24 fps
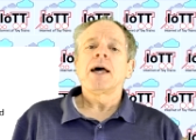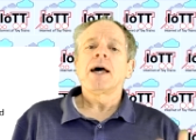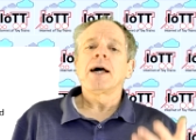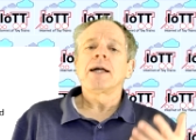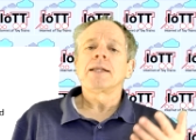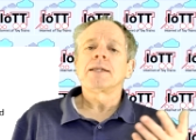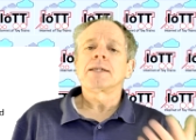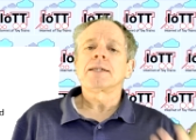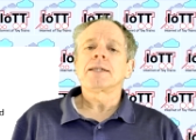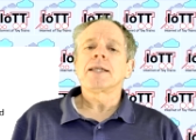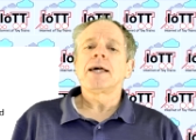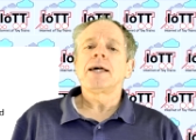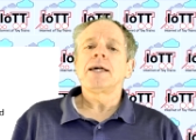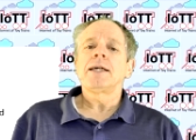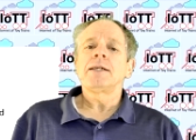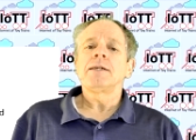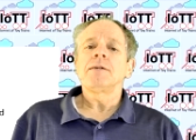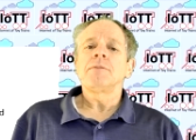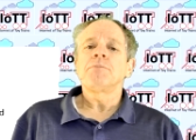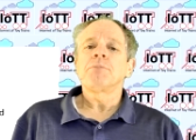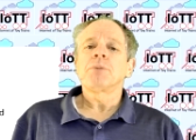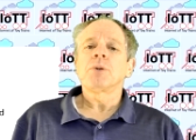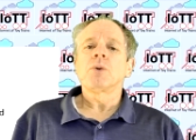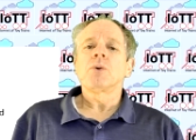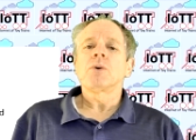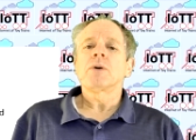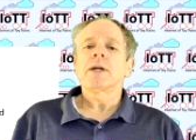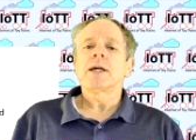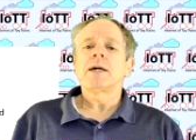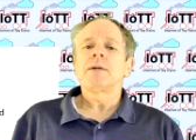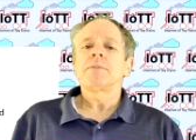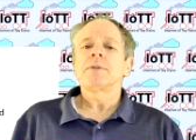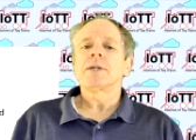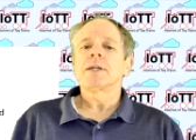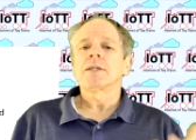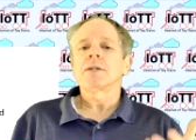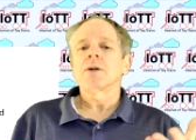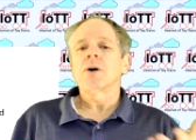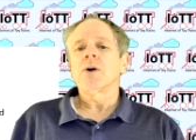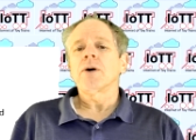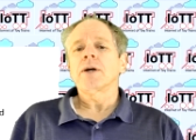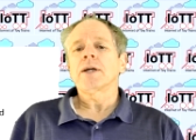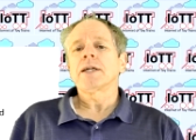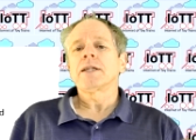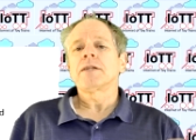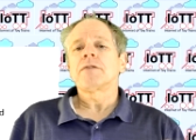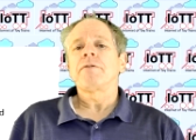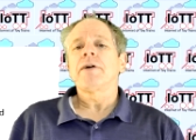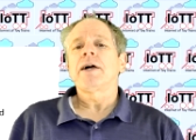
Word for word: and then program the target